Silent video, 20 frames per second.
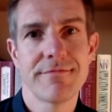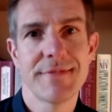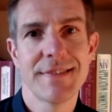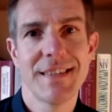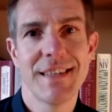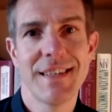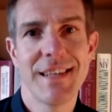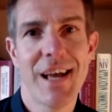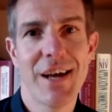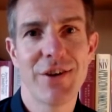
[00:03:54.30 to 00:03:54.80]

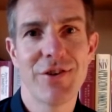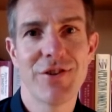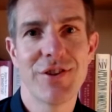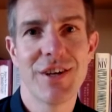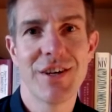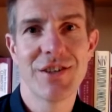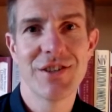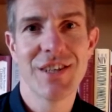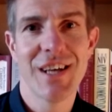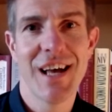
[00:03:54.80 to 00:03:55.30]
Now,
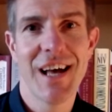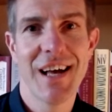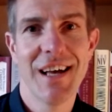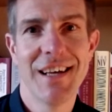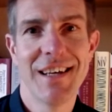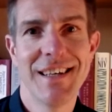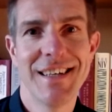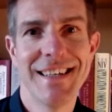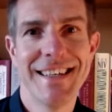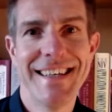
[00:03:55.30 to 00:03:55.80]
there's a
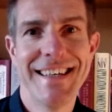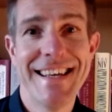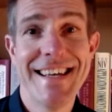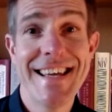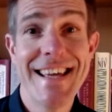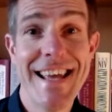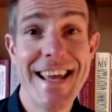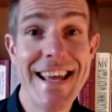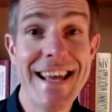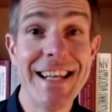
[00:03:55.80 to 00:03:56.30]

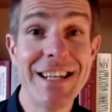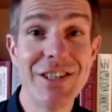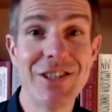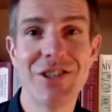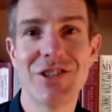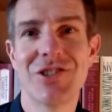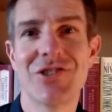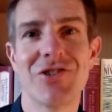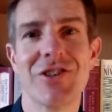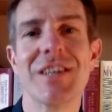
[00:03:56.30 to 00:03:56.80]

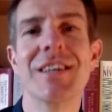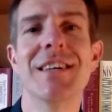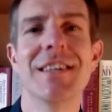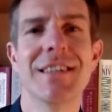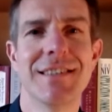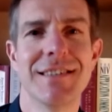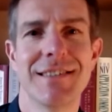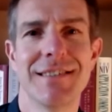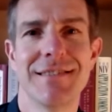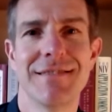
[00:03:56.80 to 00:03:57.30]
industry,
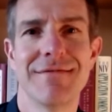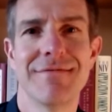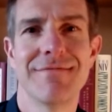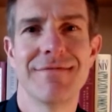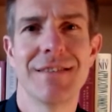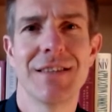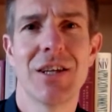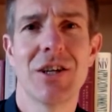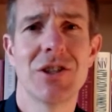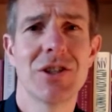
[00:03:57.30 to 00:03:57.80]

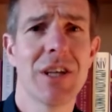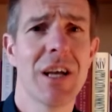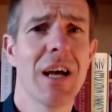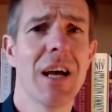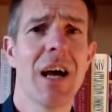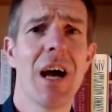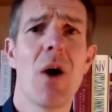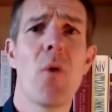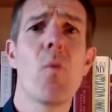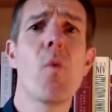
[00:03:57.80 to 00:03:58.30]
there's
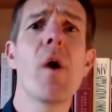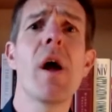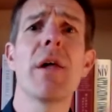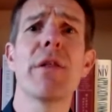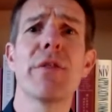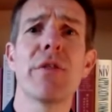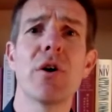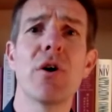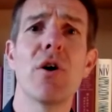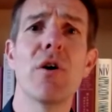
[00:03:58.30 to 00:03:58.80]
a wealth
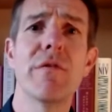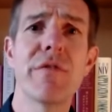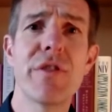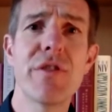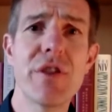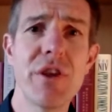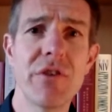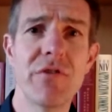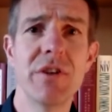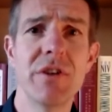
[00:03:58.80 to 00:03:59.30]
of
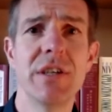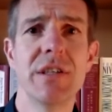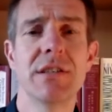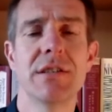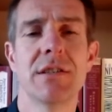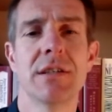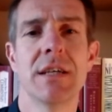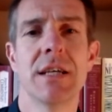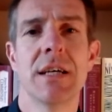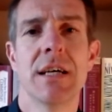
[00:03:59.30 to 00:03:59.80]
theories
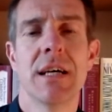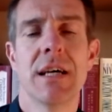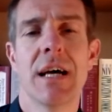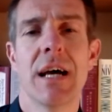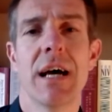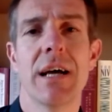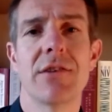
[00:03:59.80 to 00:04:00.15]
and